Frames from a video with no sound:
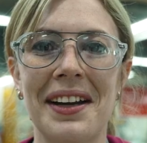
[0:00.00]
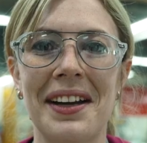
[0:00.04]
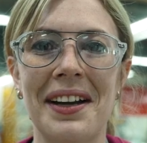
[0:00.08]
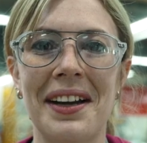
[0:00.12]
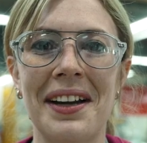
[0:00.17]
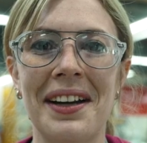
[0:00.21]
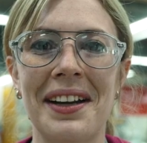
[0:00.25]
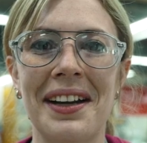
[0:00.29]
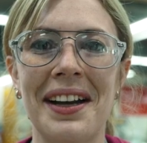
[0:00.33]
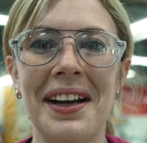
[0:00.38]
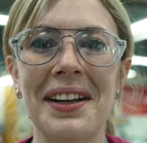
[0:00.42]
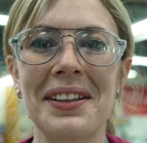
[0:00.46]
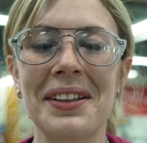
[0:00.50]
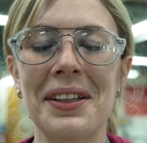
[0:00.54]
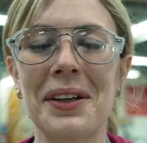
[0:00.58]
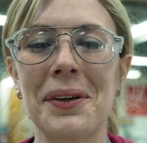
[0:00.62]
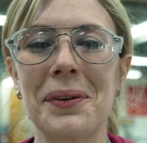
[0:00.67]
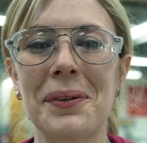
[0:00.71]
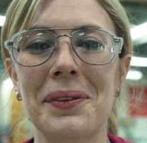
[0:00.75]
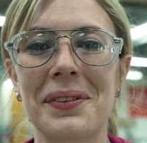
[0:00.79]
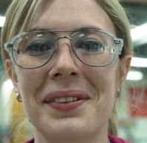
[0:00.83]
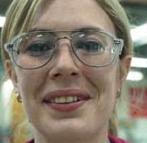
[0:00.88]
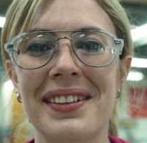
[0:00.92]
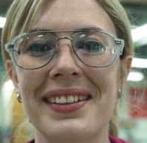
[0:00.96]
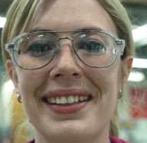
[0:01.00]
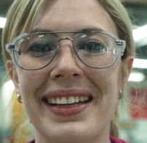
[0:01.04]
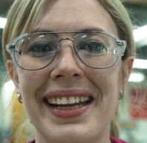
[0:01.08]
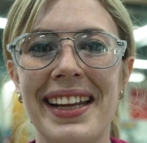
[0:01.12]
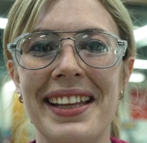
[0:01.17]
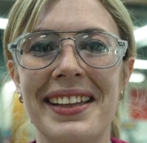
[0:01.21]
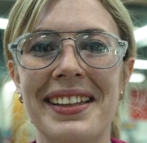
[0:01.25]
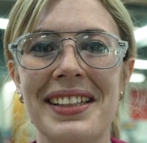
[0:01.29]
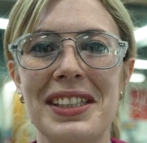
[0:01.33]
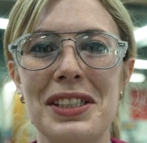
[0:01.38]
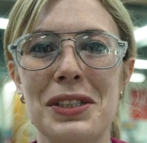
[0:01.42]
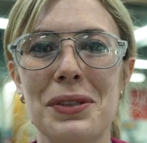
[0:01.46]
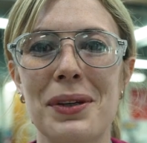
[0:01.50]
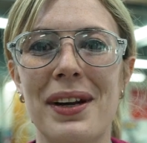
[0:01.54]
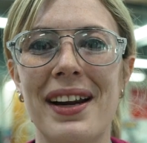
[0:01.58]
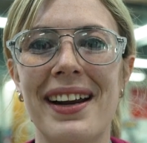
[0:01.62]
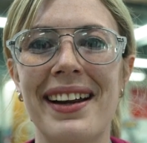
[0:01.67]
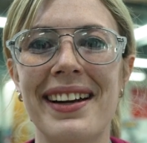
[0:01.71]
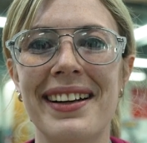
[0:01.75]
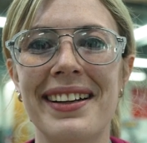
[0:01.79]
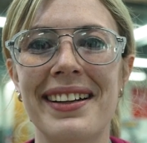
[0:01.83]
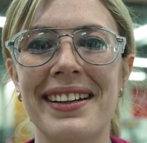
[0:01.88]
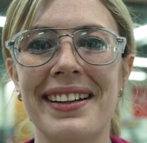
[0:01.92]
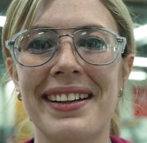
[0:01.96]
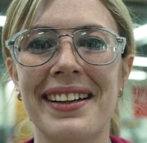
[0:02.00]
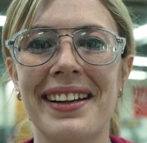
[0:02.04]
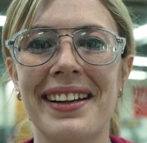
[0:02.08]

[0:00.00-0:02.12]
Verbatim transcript: uh, alone in the trade